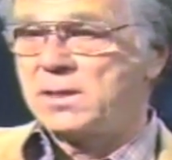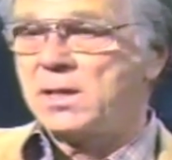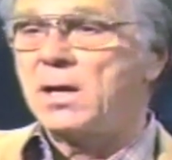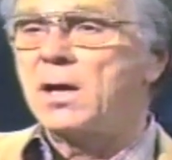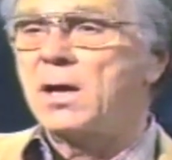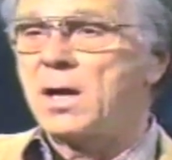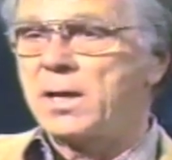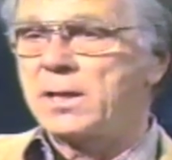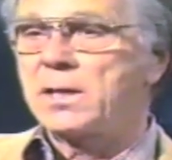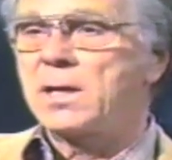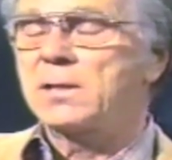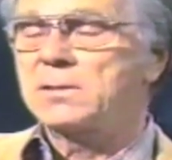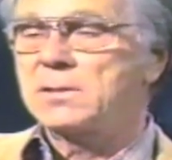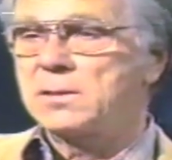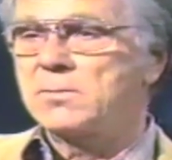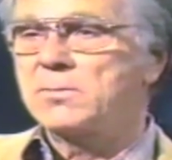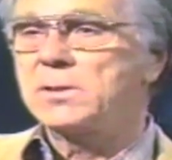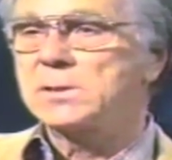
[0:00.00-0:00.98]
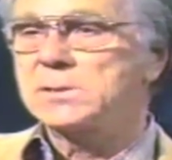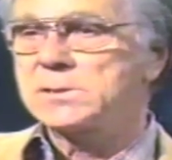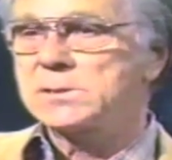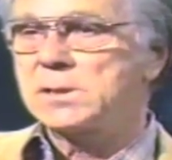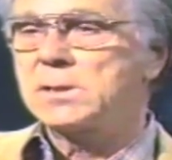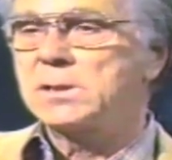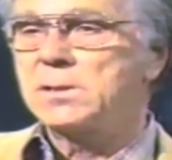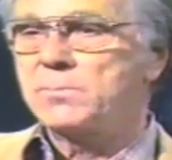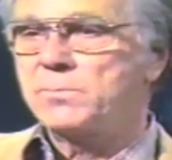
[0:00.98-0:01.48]
Yeah, I got there on a
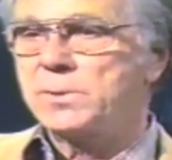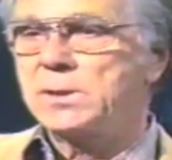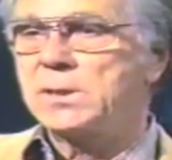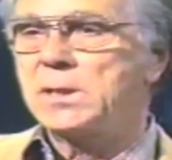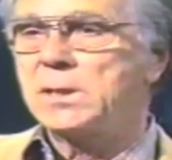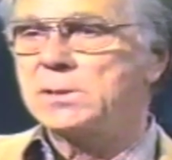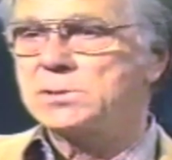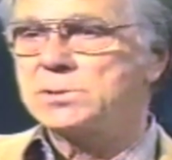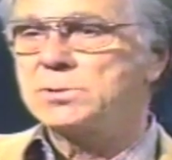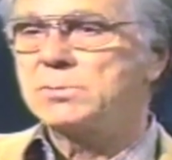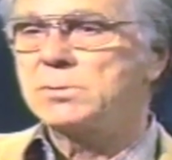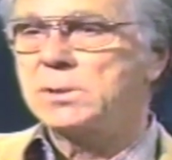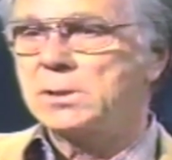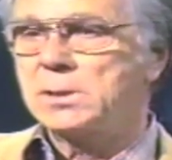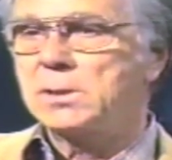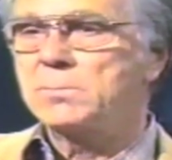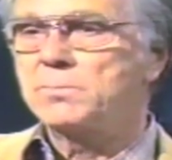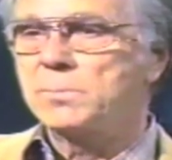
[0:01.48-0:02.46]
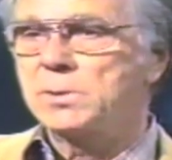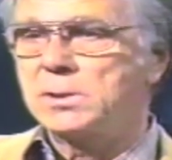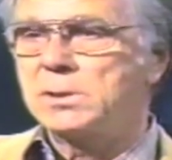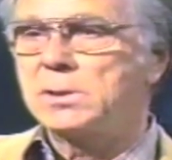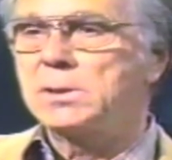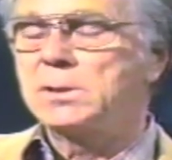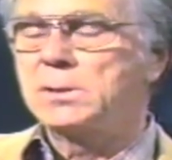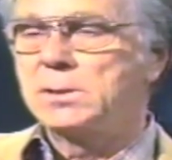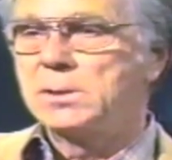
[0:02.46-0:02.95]
Sunday and began shooting on
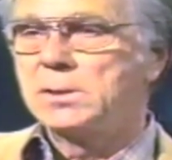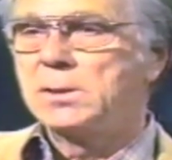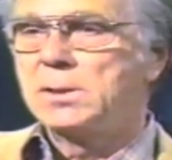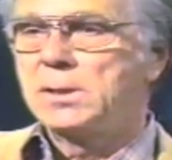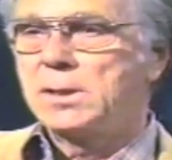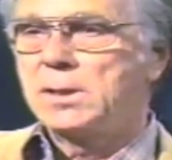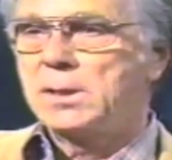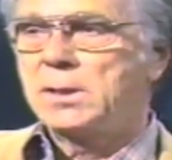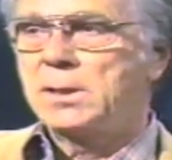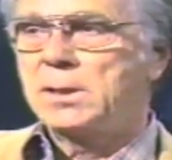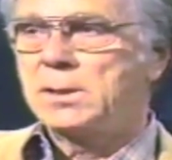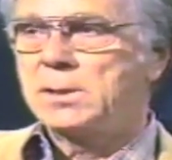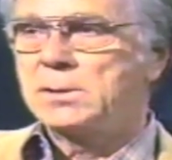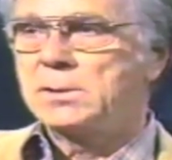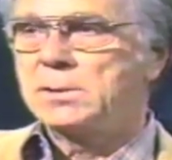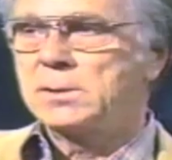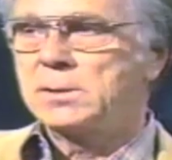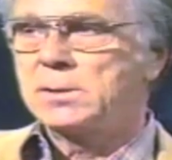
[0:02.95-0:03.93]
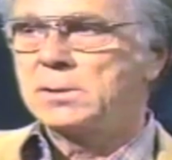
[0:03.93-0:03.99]
Monday, and